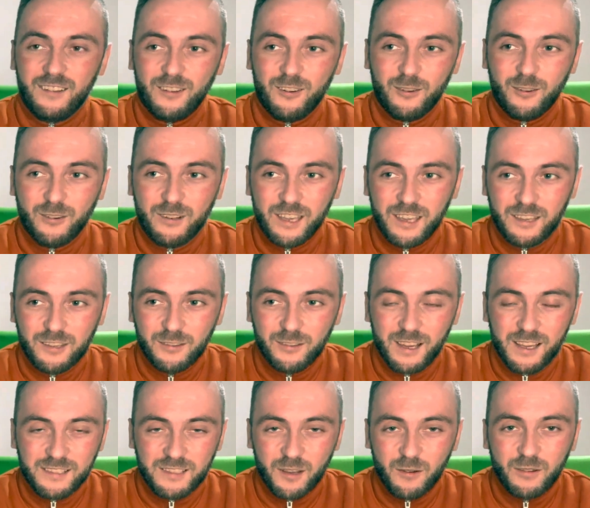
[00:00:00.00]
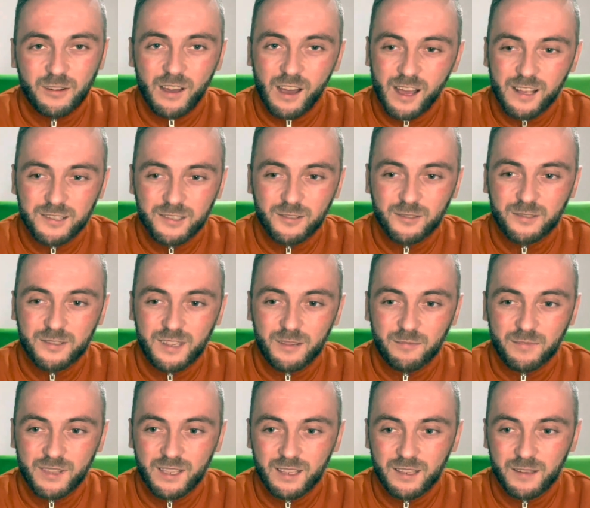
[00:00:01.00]
Okay, you guys, I want to ask you
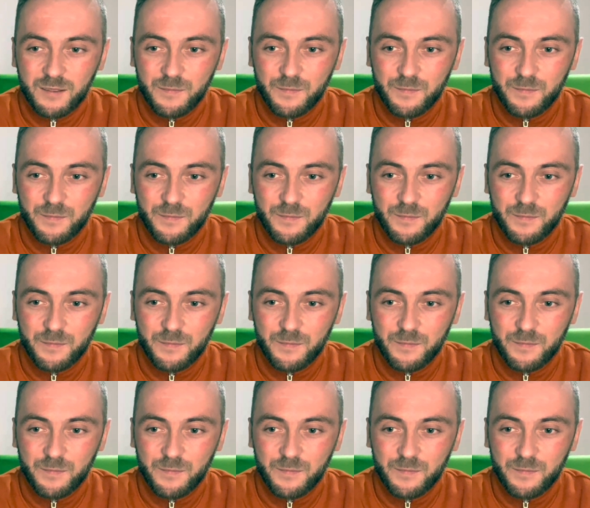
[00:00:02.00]
something.